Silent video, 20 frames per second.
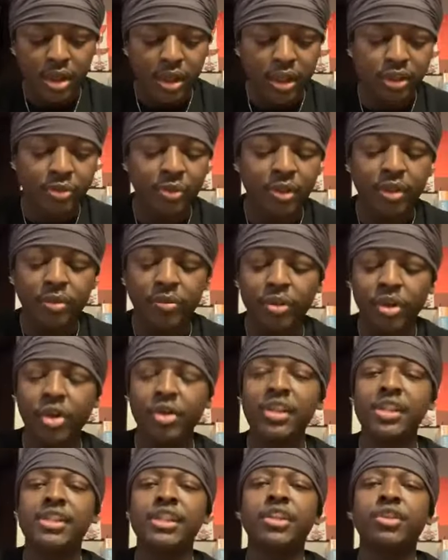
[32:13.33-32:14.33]
Because we, we
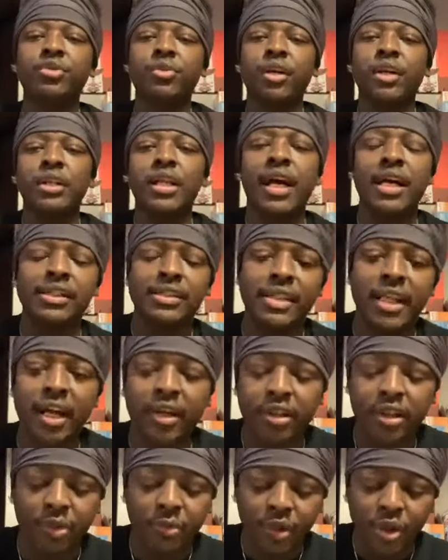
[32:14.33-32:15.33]
only see through a glass
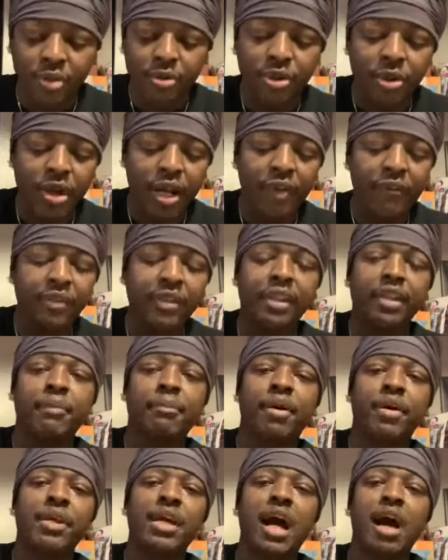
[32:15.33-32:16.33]
darkly. We don't know everything
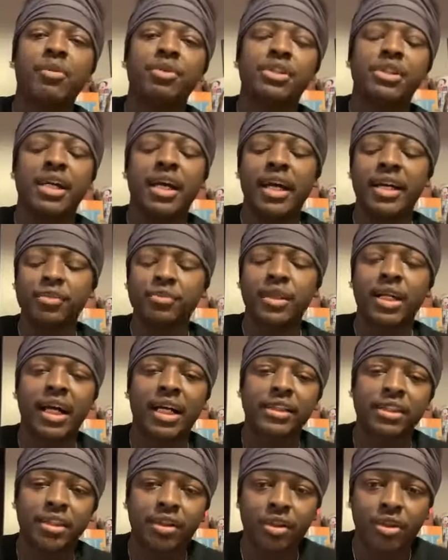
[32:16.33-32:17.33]
about Yahawashi as we
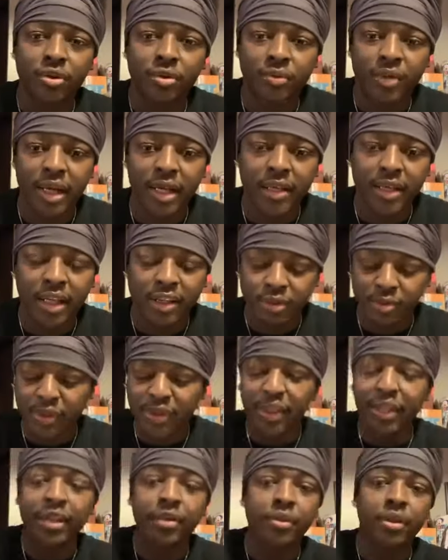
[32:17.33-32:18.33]
ought to know, right? As we
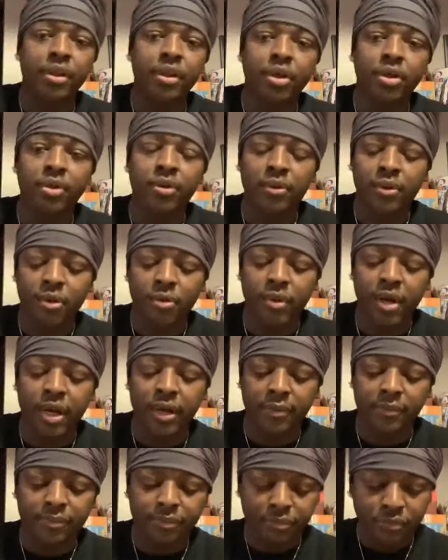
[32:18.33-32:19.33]
think we know,
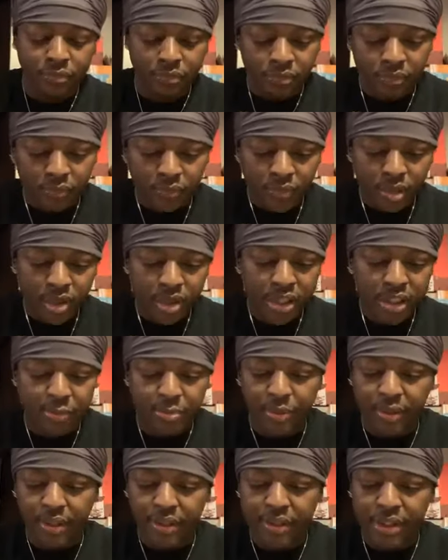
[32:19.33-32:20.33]
right? Let's
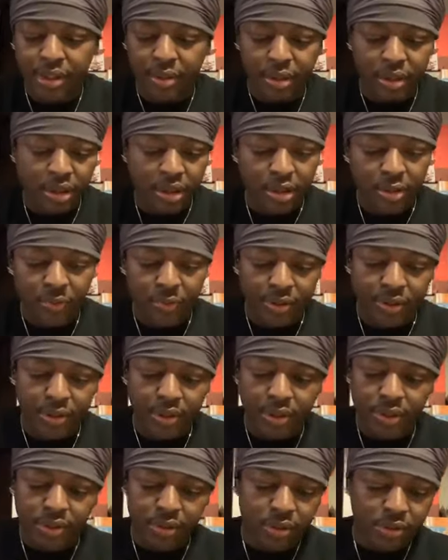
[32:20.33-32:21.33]
bring this out in uh,
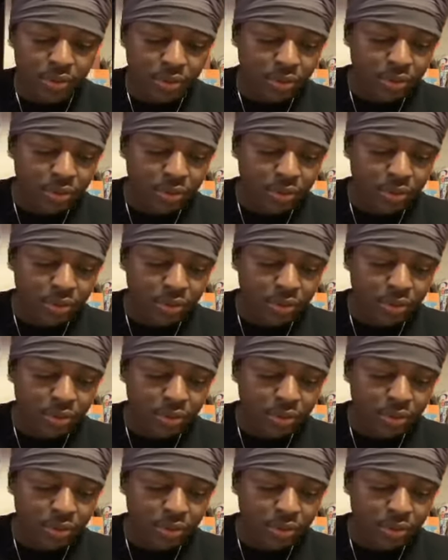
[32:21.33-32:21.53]
Corinthians.